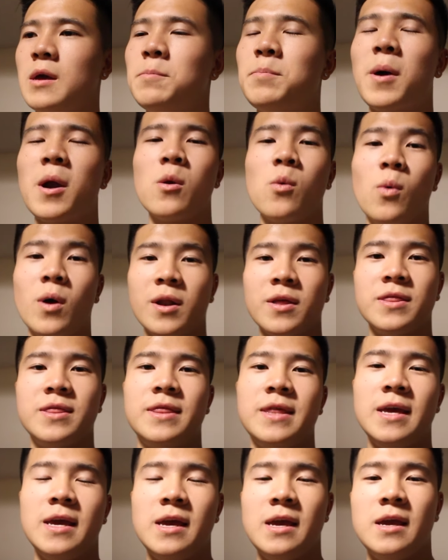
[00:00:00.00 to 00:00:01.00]
probably one
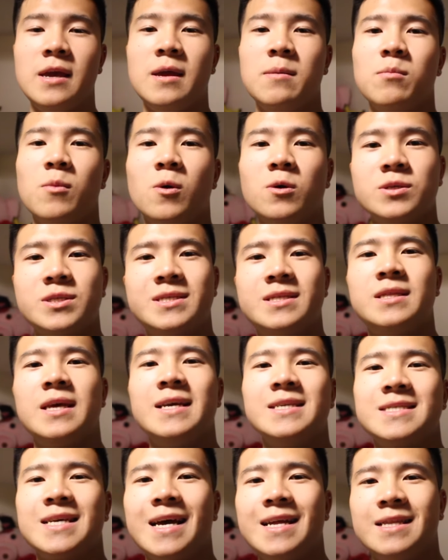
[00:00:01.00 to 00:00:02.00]
of the most
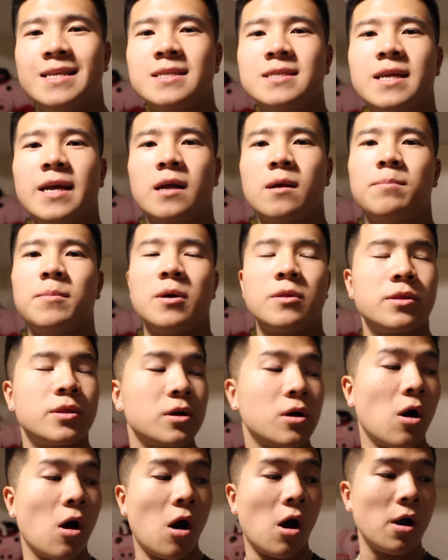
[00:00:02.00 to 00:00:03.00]
things I dislike about
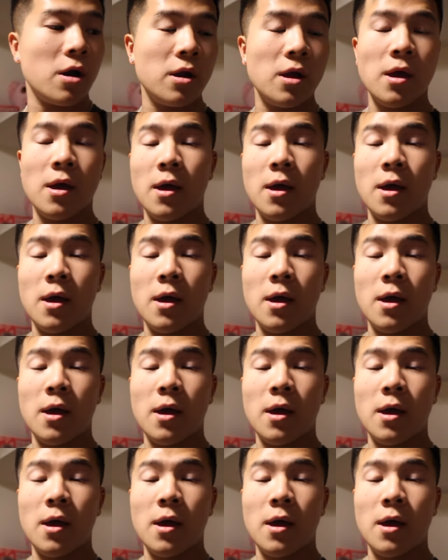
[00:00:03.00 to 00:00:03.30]
the car